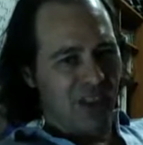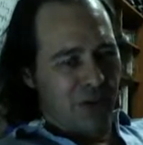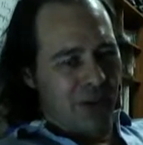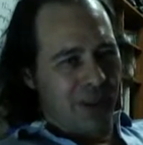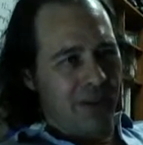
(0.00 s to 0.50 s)

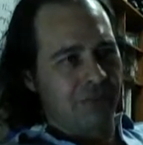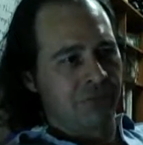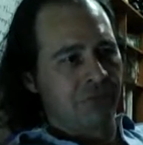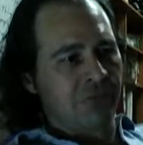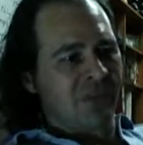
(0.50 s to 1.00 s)
Okay?
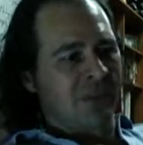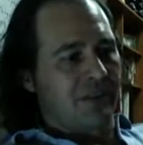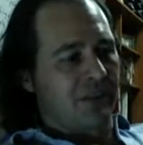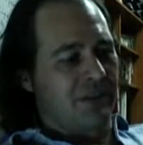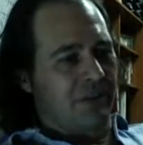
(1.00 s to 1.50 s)

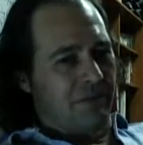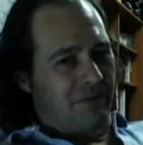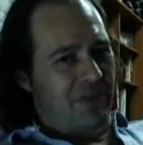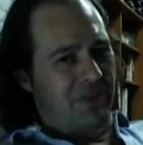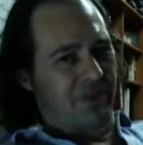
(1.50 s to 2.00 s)
So,
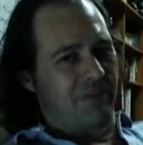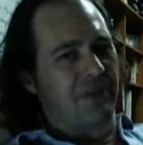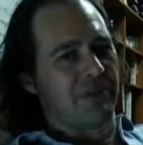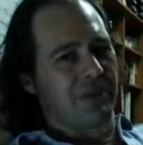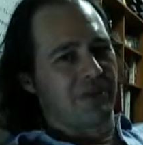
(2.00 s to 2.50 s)
this is
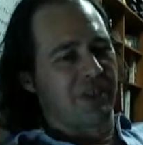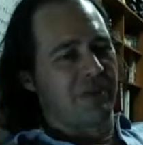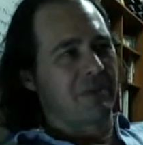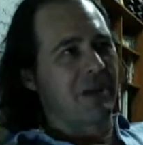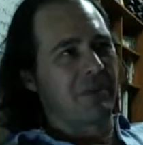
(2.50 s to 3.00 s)
confusing
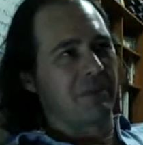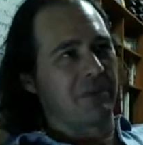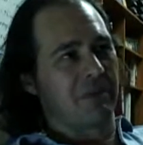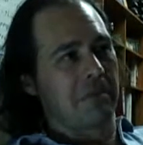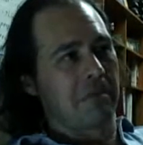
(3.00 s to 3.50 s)
because many
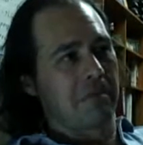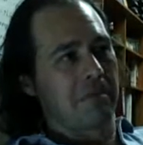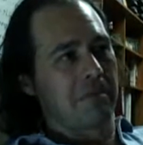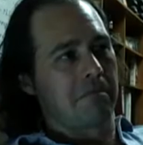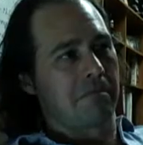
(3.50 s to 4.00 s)
people
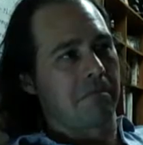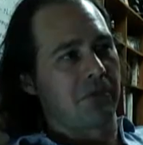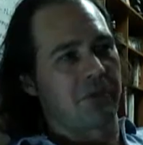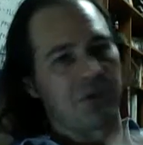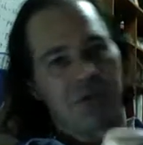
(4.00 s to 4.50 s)

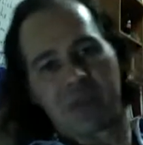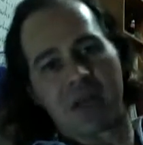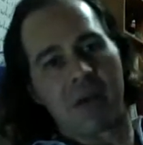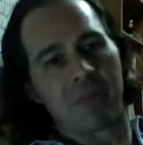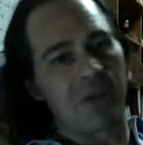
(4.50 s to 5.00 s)
screw this
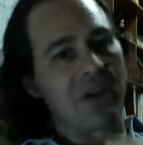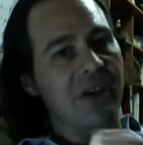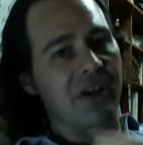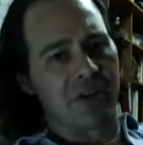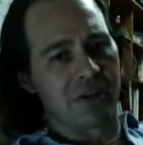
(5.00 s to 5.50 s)
up. They
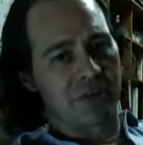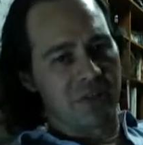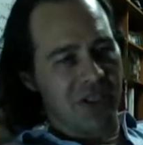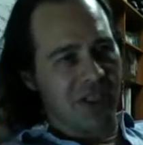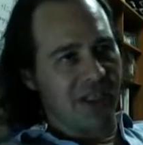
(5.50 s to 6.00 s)
make a huge
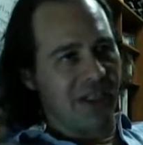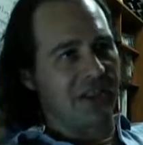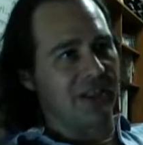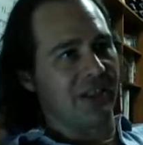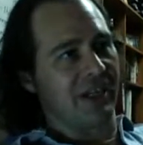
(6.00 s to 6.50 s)
mistake.
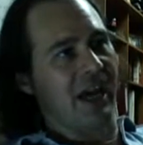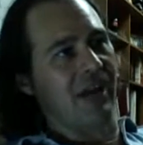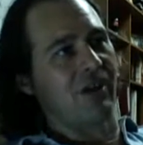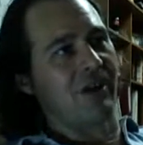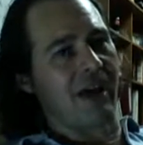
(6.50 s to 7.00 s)
They're like, how
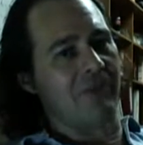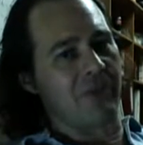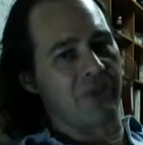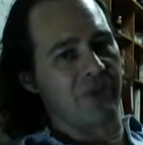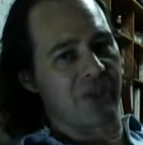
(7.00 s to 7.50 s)
long have you
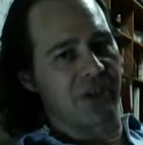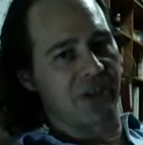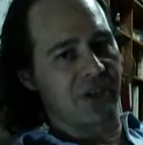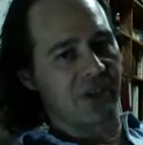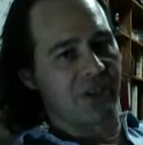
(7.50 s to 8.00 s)
been working
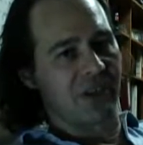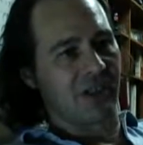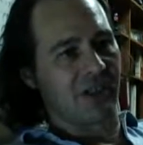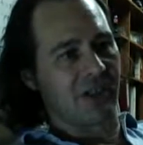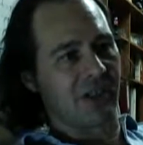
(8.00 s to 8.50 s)
here?
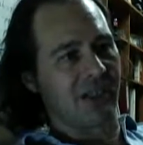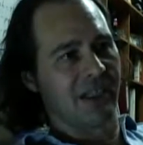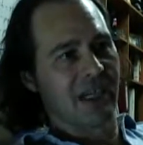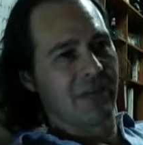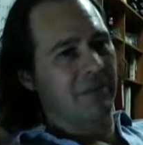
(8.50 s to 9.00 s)
Okay?
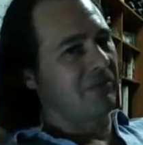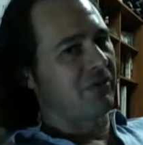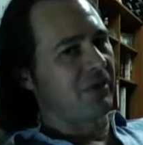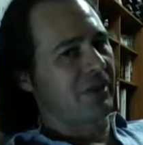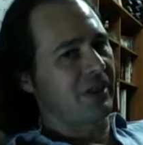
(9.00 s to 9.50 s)
But
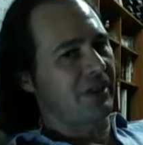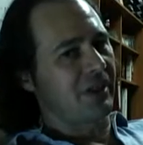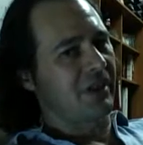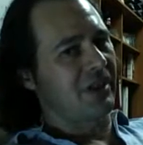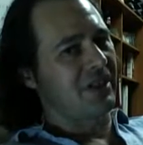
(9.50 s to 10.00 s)
work
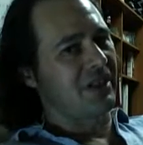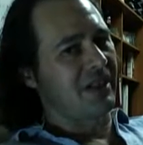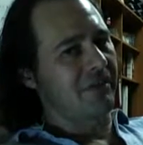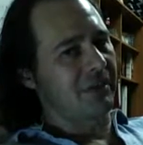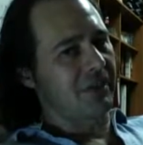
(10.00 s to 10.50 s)
is
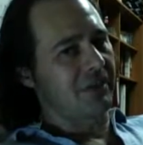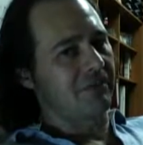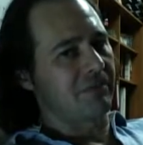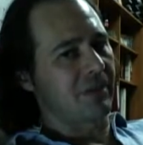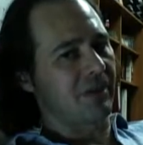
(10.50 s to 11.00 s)
indefinite.
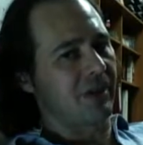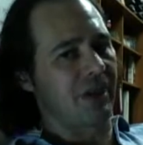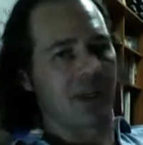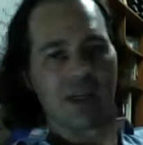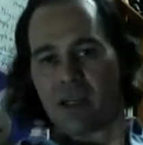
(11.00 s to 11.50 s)

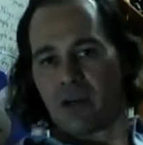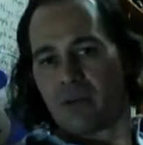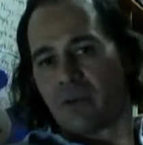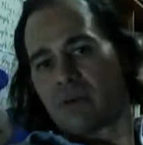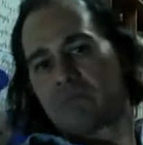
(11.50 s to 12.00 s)
Okay?
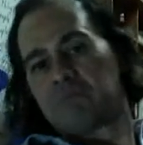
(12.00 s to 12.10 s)
Or